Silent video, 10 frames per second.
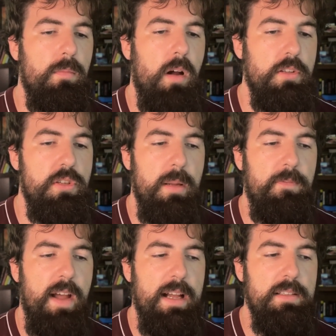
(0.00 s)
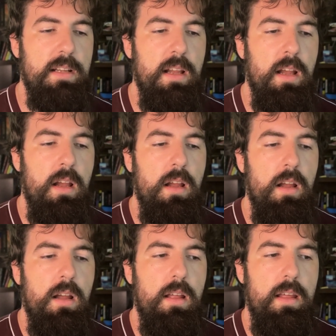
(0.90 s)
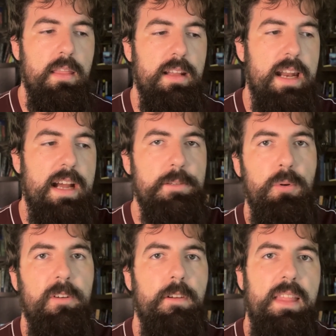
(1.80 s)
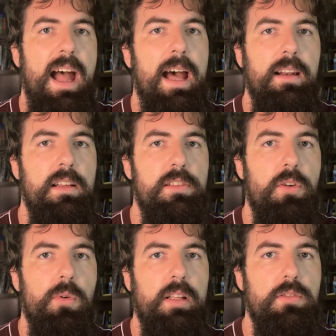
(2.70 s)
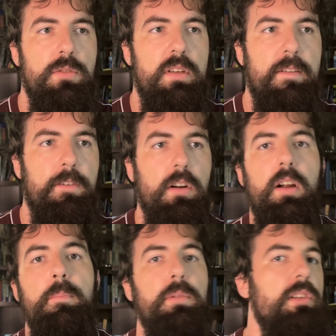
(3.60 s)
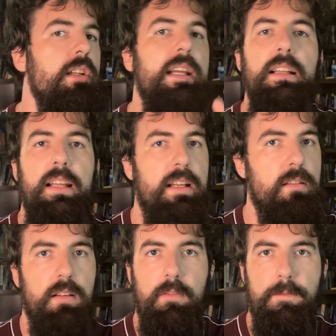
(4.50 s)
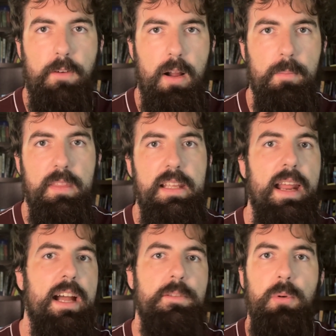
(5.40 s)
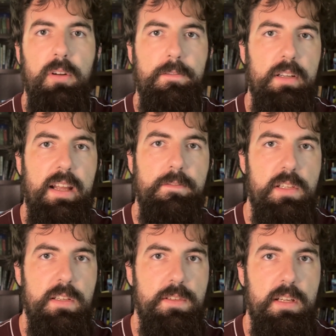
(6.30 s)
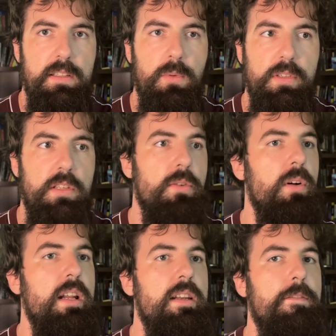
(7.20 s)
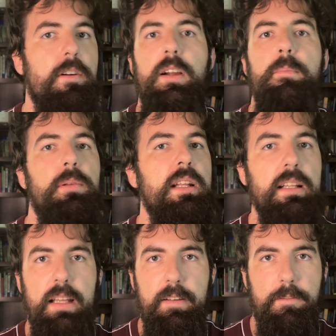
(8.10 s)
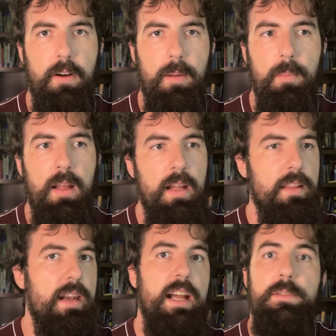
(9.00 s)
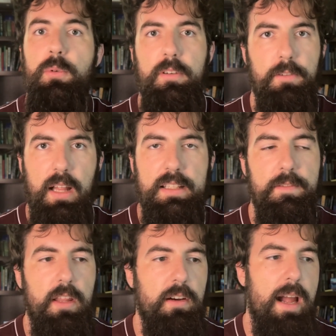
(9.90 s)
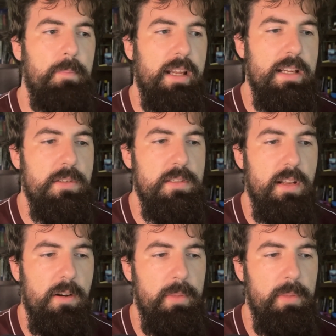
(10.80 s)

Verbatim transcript: ShipFast, the dashboard for that is going to differ completely from the dashboard for Dev Cheat Sheets, which is going to differ completely from the dashboard for lots of other applications that I'll